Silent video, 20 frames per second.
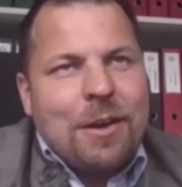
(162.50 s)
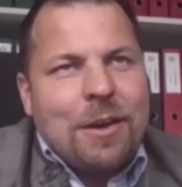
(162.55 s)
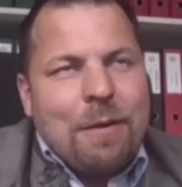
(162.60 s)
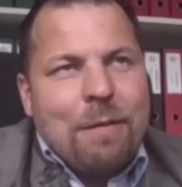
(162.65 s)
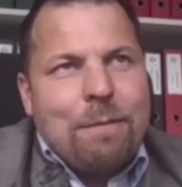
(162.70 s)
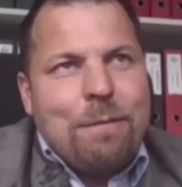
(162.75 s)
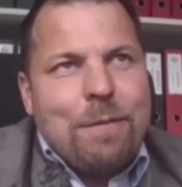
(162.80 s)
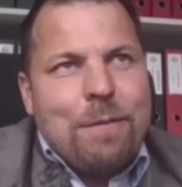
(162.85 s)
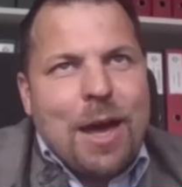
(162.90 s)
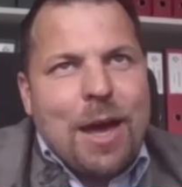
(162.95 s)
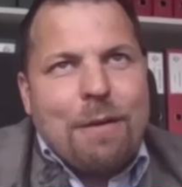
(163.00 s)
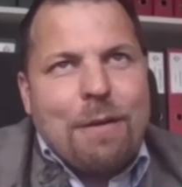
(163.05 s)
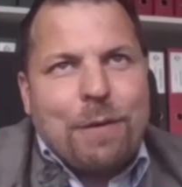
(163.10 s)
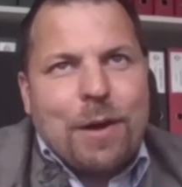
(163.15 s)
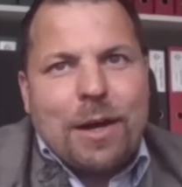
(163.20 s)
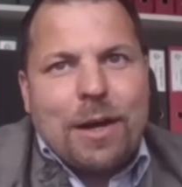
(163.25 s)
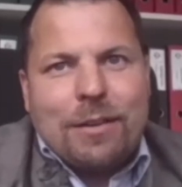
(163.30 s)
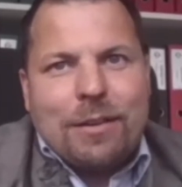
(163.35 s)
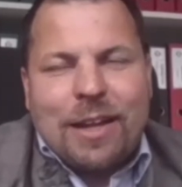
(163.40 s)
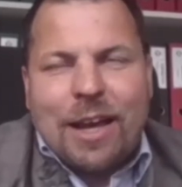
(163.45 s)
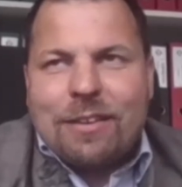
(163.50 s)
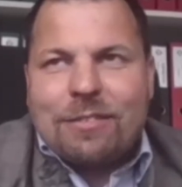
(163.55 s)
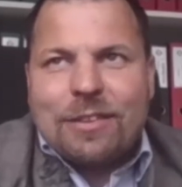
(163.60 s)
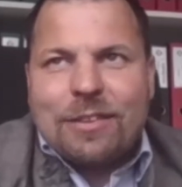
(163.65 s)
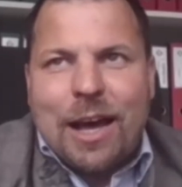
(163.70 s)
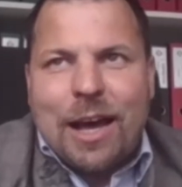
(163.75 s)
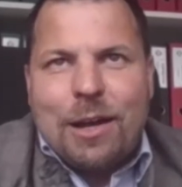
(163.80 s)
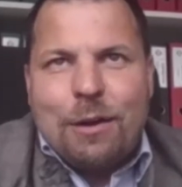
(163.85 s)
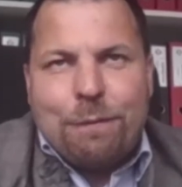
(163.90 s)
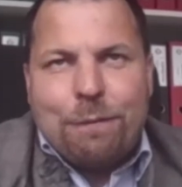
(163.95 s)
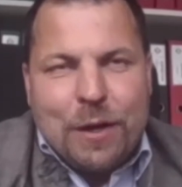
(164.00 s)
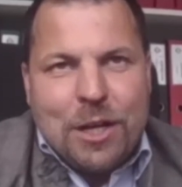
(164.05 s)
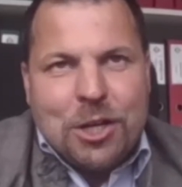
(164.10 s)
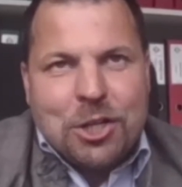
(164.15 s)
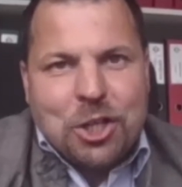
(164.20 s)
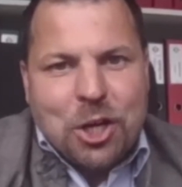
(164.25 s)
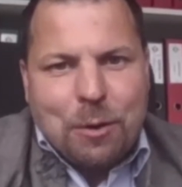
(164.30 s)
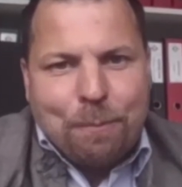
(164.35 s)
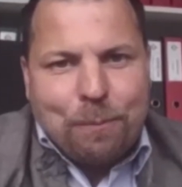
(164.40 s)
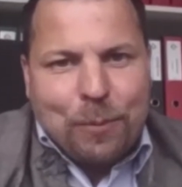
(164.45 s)
We have a textile
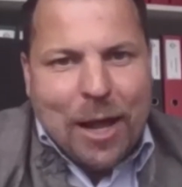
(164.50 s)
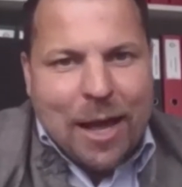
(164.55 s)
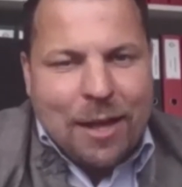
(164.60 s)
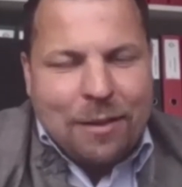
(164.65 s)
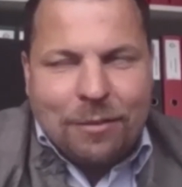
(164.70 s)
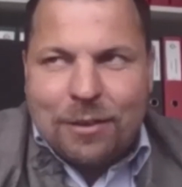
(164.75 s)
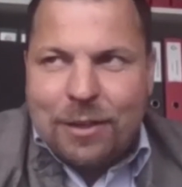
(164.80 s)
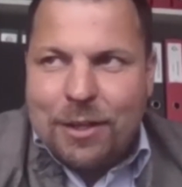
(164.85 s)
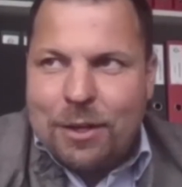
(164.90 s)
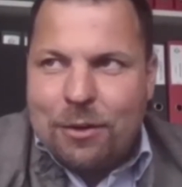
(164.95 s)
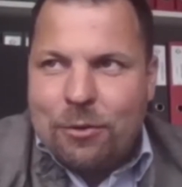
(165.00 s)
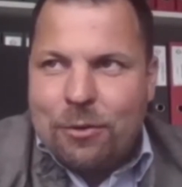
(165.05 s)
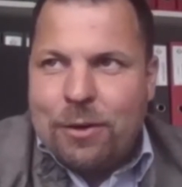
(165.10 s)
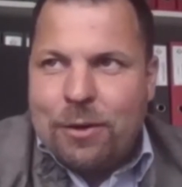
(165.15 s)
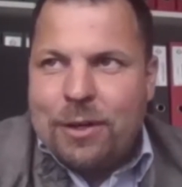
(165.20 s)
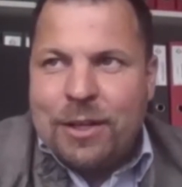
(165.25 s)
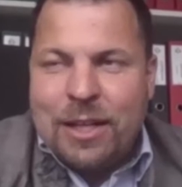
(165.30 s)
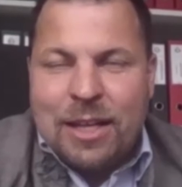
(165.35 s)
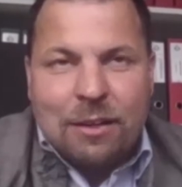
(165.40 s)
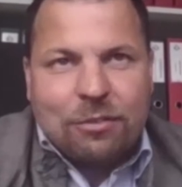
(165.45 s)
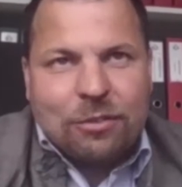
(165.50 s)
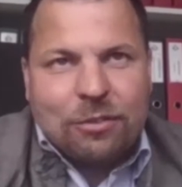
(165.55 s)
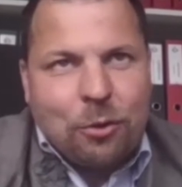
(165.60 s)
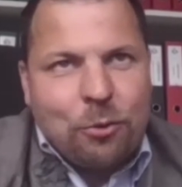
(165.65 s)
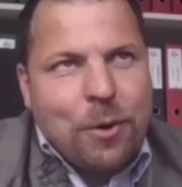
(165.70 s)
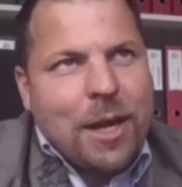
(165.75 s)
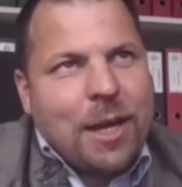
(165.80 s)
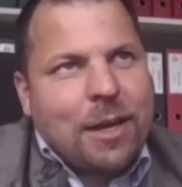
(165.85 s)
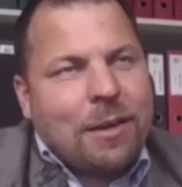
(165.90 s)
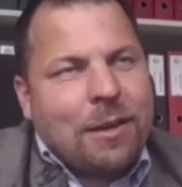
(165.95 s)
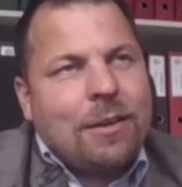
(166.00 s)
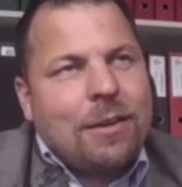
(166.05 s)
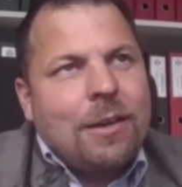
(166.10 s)
finishing plant here near Zurich.